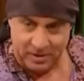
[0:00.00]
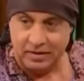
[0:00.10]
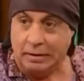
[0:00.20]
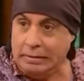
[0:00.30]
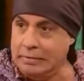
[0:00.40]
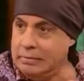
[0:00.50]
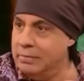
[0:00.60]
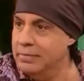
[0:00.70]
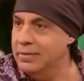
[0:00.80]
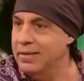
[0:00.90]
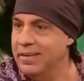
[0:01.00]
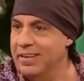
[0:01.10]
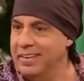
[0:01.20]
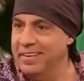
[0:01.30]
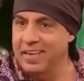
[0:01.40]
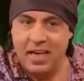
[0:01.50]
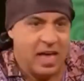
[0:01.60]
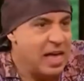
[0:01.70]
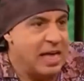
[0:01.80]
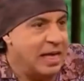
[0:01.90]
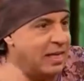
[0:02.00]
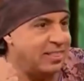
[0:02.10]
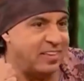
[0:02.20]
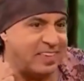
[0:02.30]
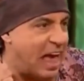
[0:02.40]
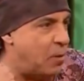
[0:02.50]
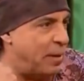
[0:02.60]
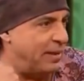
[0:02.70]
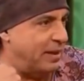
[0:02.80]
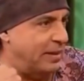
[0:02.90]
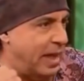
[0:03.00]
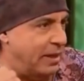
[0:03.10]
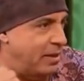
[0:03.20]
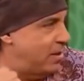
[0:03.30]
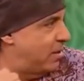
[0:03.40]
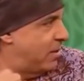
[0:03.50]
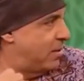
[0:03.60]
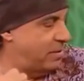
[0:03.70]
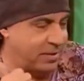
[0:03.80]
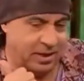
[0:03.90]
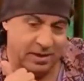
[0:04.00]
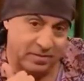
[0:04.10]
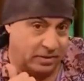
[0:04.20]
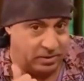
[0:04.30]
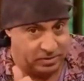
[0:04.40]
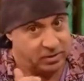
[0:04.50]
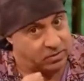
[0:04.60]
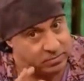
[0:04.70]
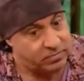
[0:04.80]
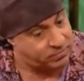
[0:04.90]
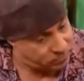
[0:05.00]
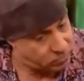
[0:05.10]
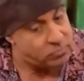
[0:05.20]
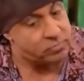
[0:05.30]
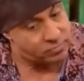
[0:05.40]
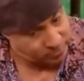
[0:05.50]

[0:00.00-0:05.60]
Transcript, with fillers: sorry. No, no, keep it going. We like to look. The sound man did that. He did? Yeah, he's a little, you know. Mm-hmm.